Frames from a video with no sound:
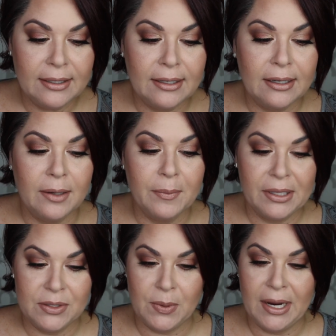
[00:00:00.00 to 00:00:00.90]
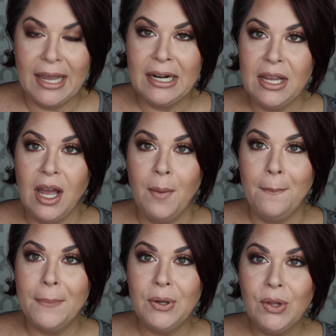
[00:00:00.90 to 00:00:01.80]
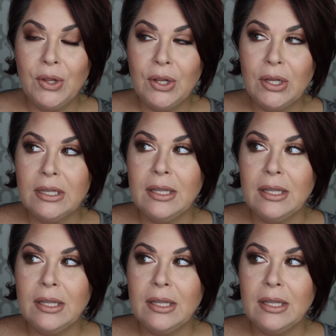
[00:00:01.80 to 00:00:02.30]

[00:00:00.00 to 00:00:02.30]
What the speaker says: That's why I had a couple.